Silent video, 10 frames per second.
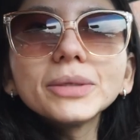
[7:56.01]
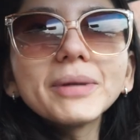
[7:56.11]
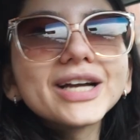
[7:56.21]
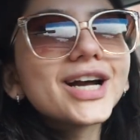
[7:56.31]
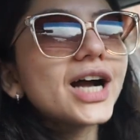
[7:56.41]

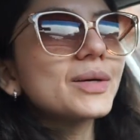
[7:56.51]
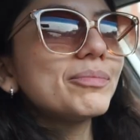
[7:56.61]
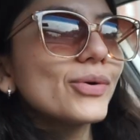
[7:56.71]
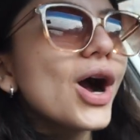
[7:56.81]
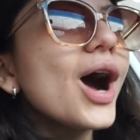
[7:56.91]

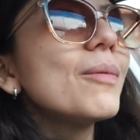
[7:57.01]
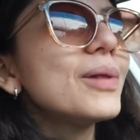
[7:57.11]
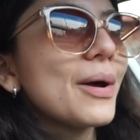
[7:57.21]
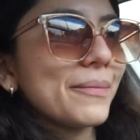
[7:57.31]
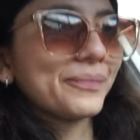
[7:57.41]

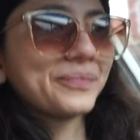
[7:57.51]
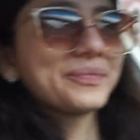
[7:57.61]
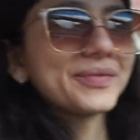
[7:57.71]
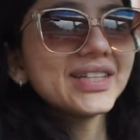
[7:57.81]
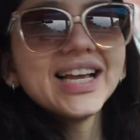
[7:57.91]
I'm in
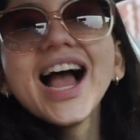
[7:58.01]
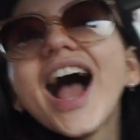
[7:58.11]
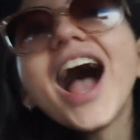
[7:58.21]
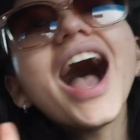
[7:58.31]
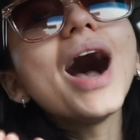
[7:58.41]

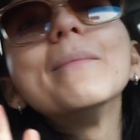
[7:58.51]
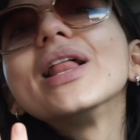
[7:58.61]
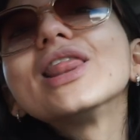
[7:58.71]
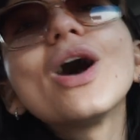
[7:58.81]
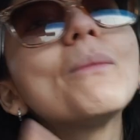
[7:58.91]

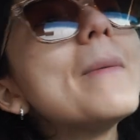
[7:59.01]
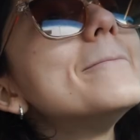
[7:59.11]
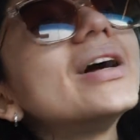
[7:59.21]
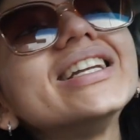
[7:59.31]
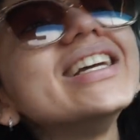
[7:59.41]
love with
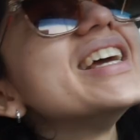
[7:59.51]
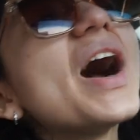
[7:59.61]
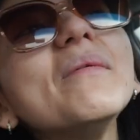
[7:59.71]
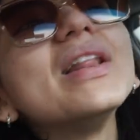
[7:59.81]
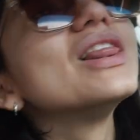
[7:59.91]
money,
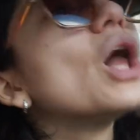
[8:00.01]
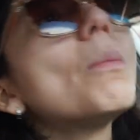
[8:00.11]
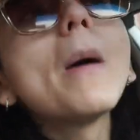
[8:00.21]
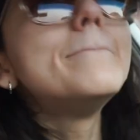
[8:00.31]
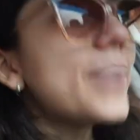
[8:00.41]
I'm in love with